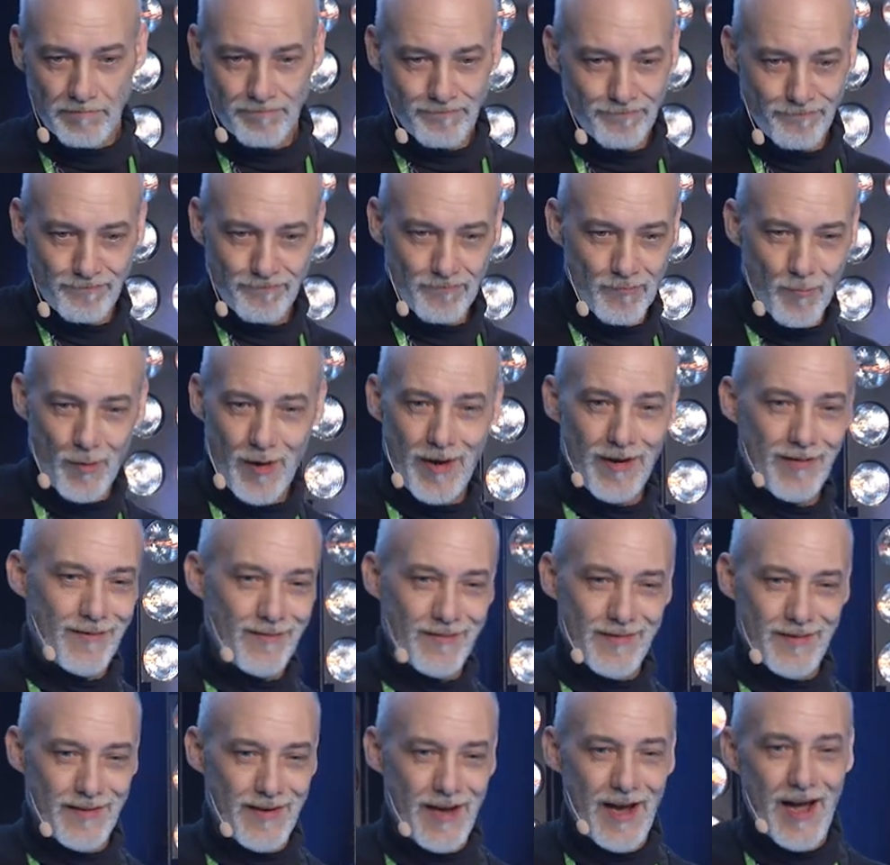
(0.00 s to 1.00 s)
What?
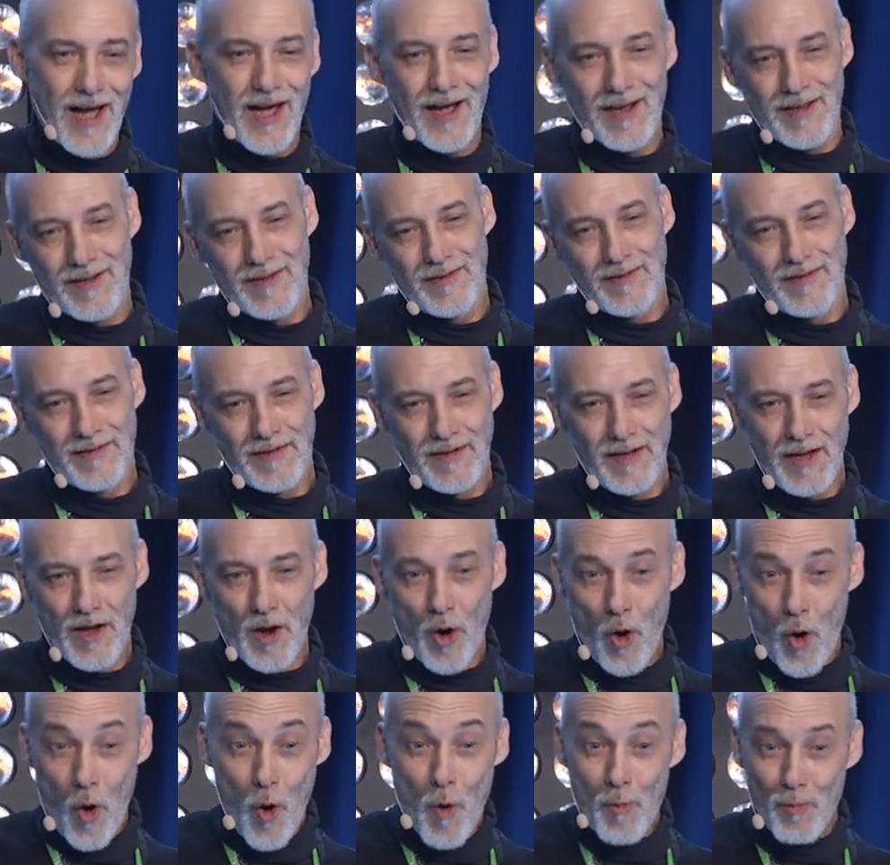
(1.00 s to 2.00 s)
Yeah.
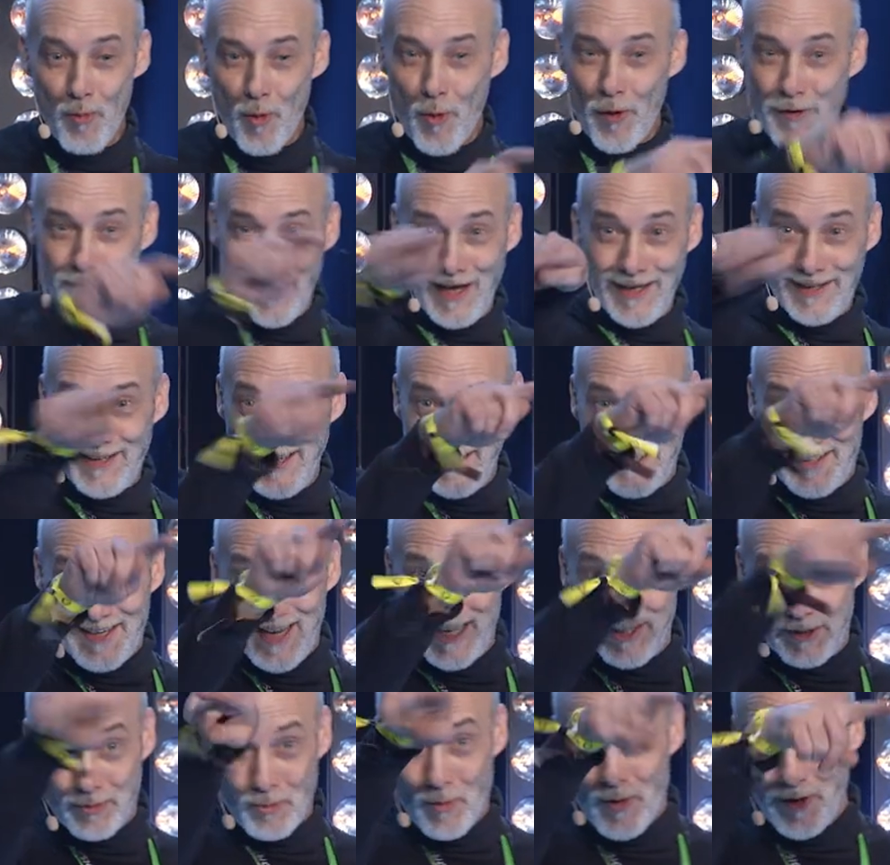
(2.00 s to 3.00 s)
Homeboy that did test
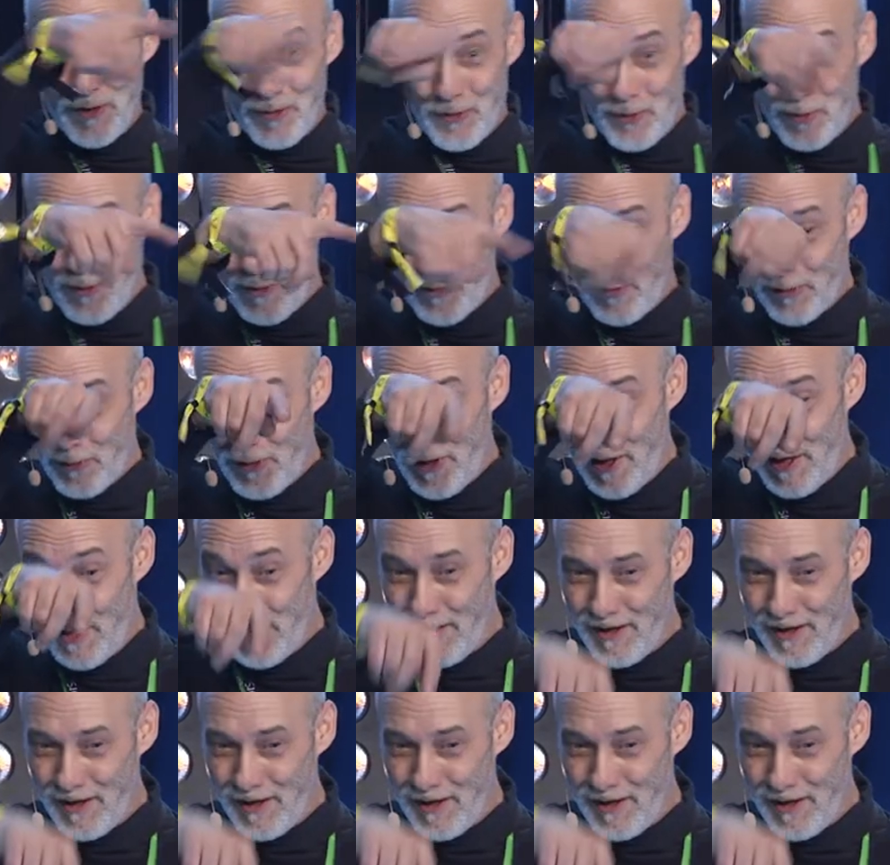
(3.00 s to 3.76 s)
1, 2, 3.